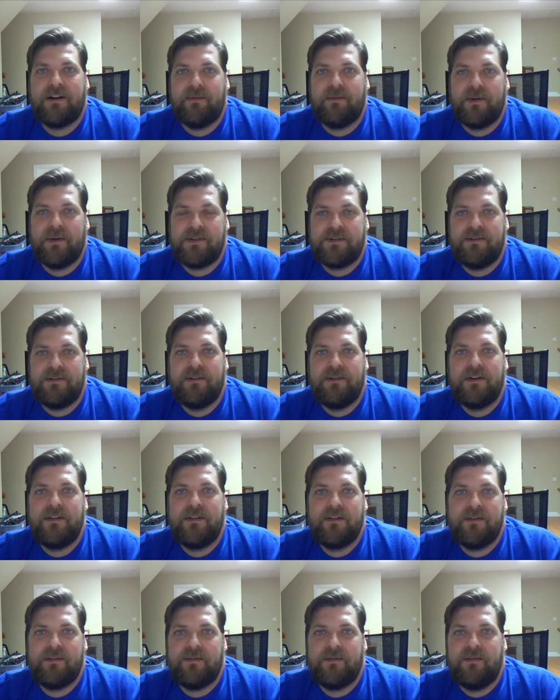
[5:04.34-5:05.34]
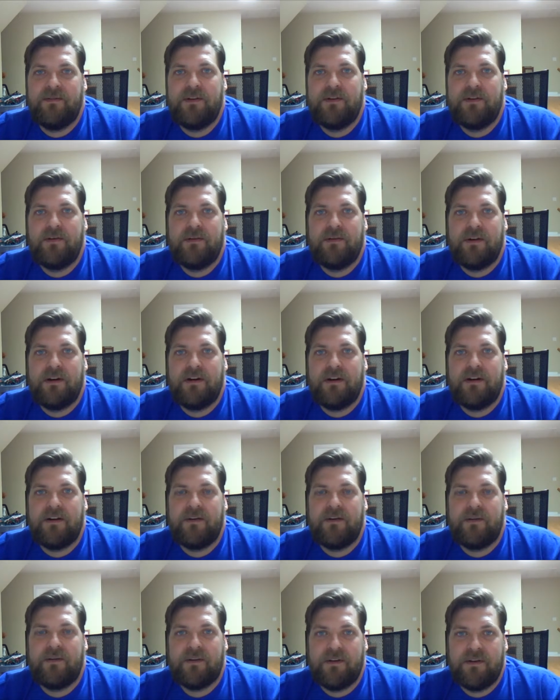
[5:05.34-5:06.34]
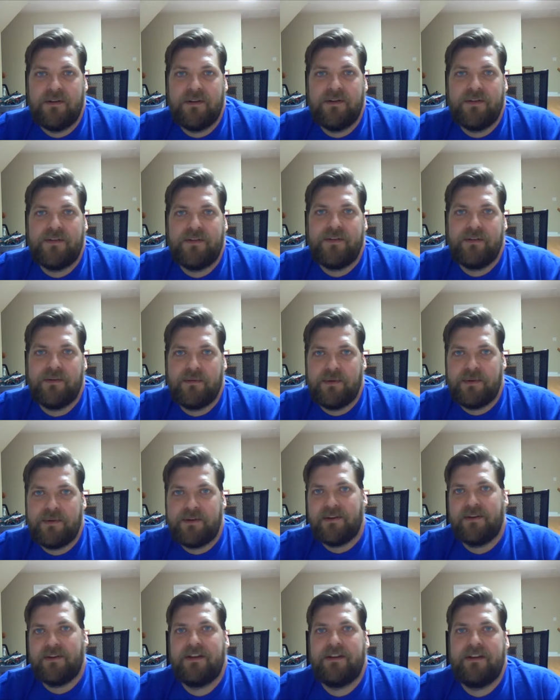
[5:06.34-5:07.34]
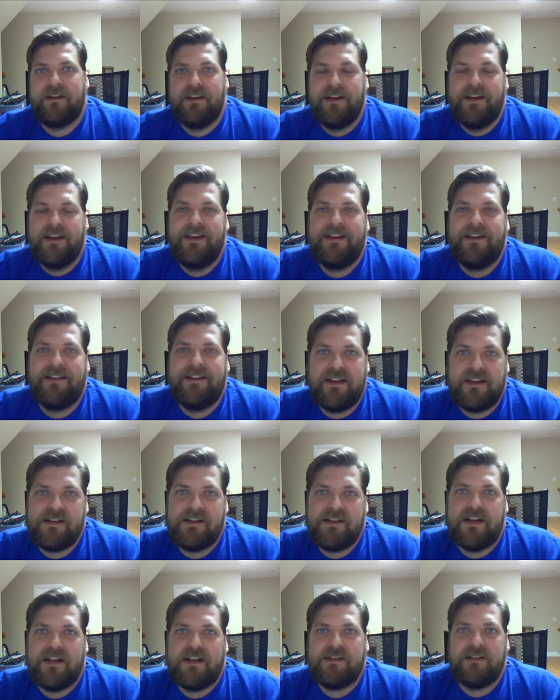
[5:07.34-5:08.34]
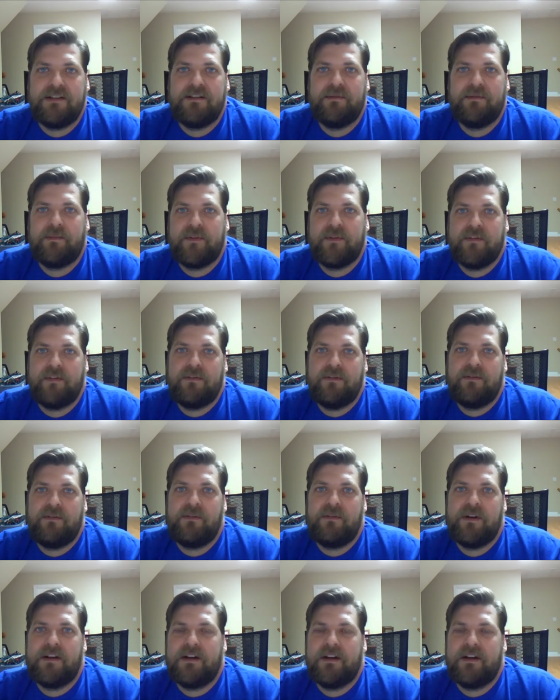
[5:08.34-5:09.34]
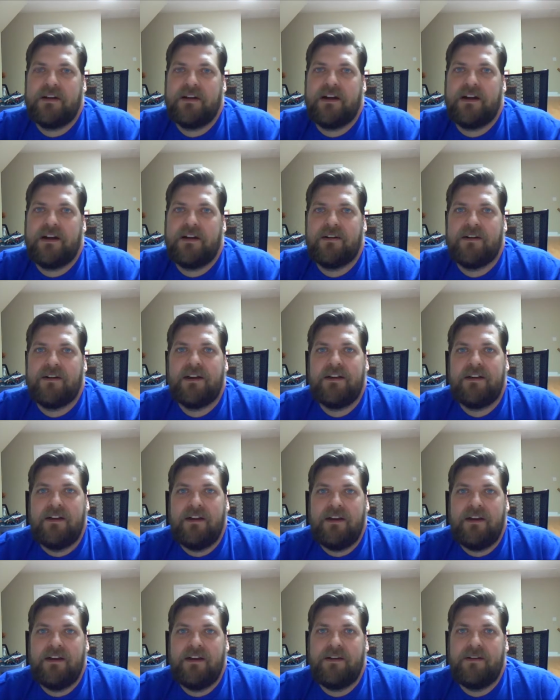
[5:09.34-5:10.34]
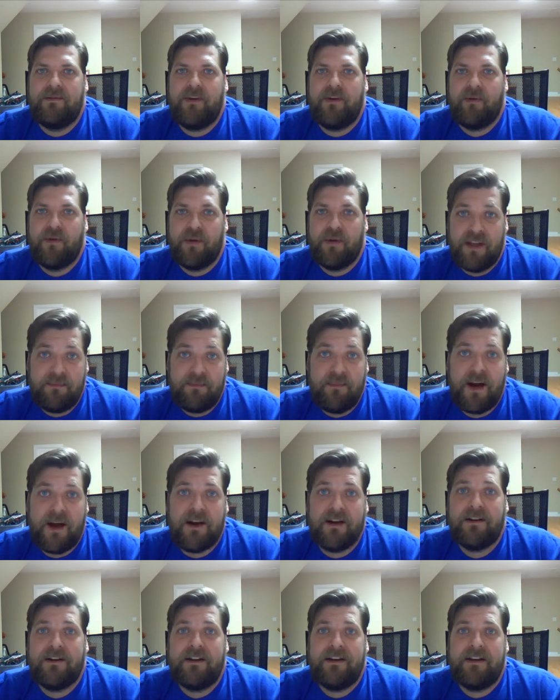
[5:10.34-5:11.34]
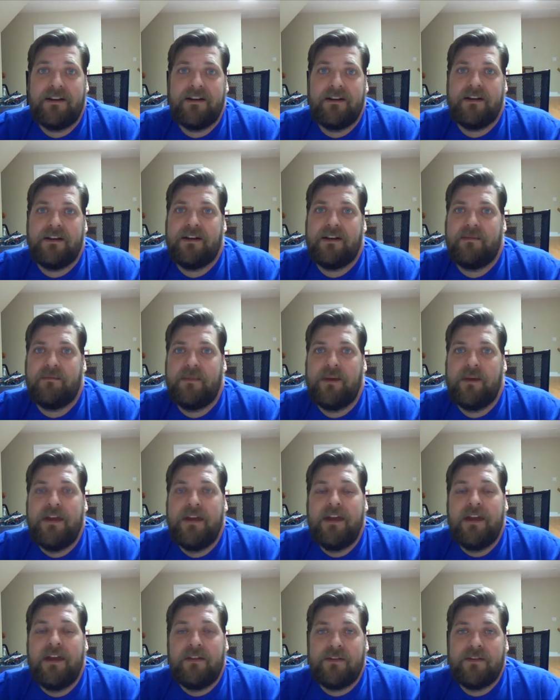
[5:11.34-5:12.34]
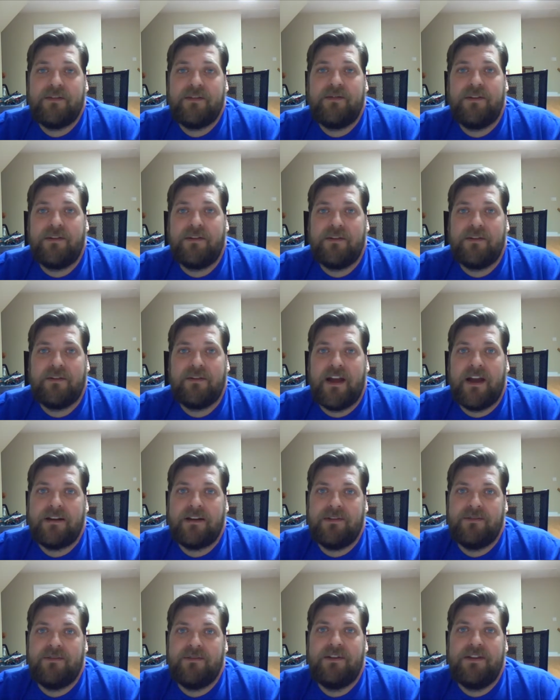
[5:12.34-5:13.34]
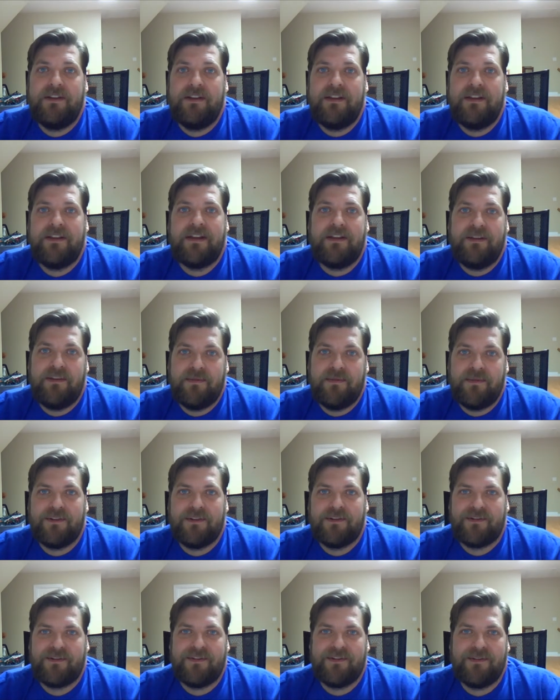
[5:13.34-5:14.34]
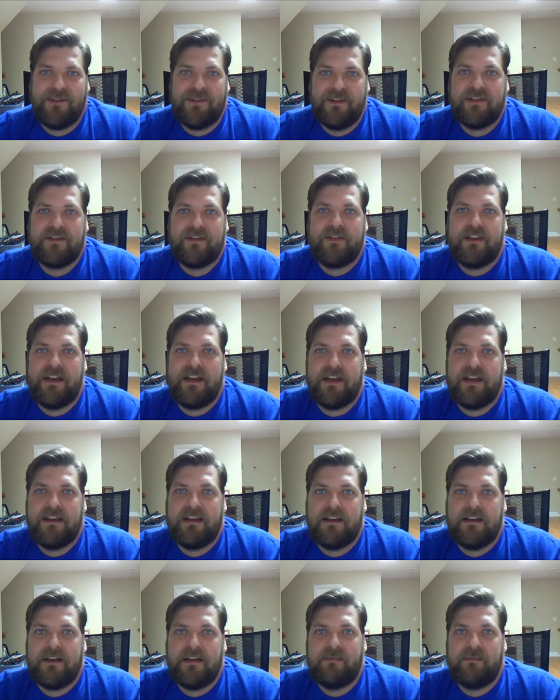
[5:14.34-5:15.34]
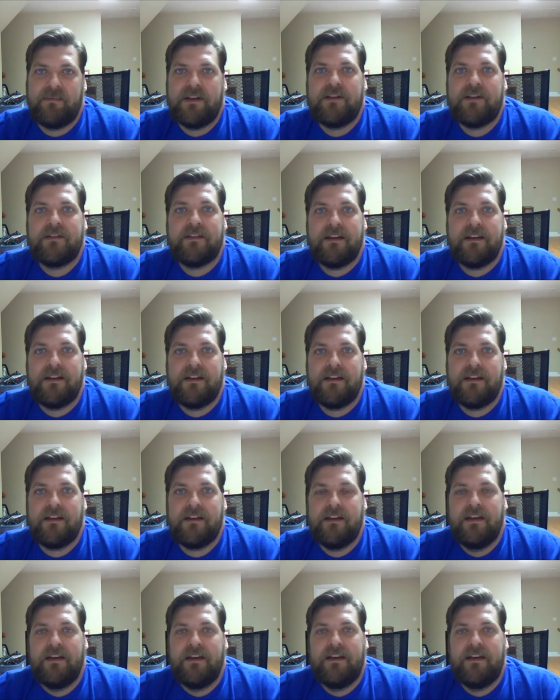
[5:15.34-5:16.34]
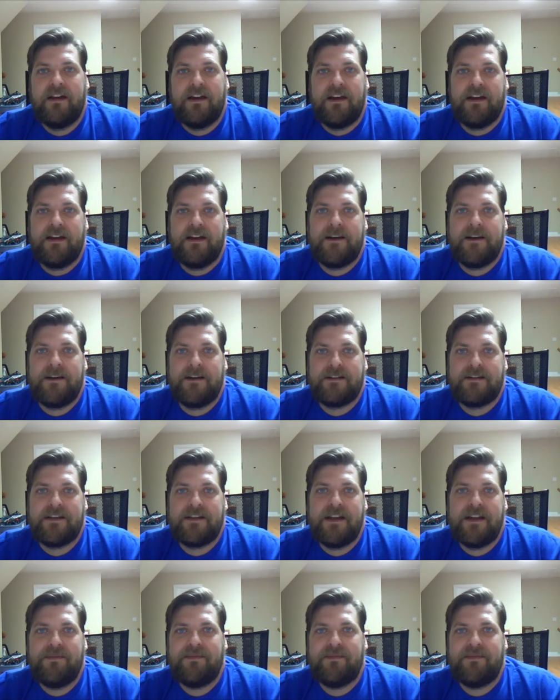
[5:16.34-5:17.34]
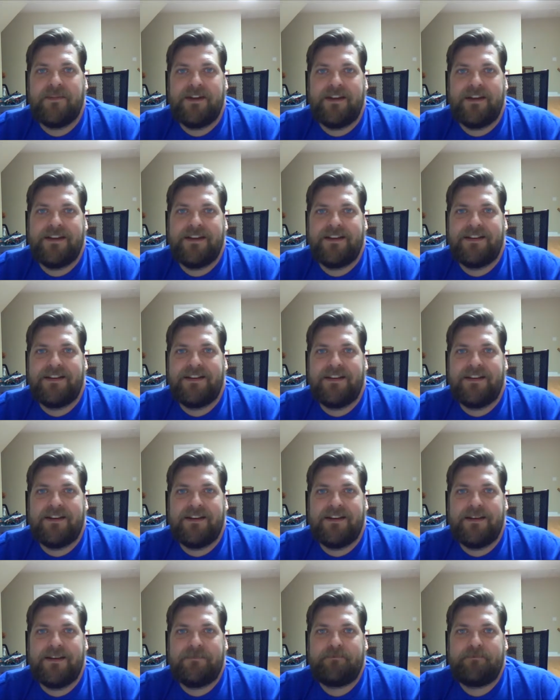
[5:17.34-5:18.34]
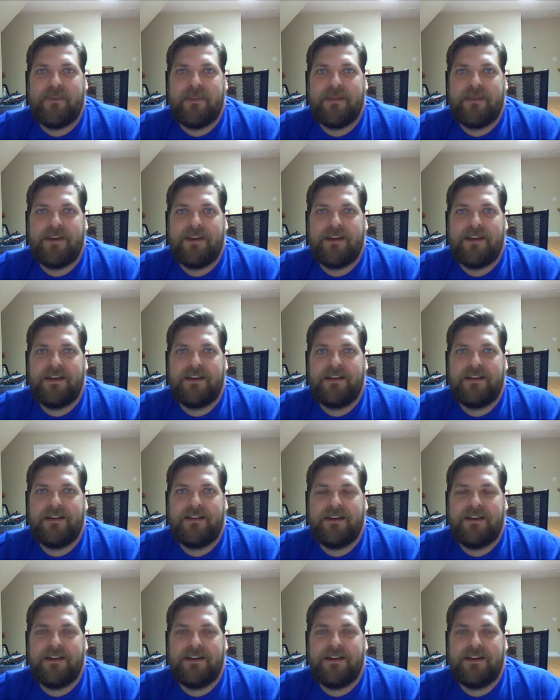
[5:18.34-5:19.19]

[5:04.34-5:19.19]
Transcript: what you're doing. Those of you who are adults who are returning to education to pursue higher ed, I really admire it. Those of you who are active duty, thank you for your service, and please stay safe and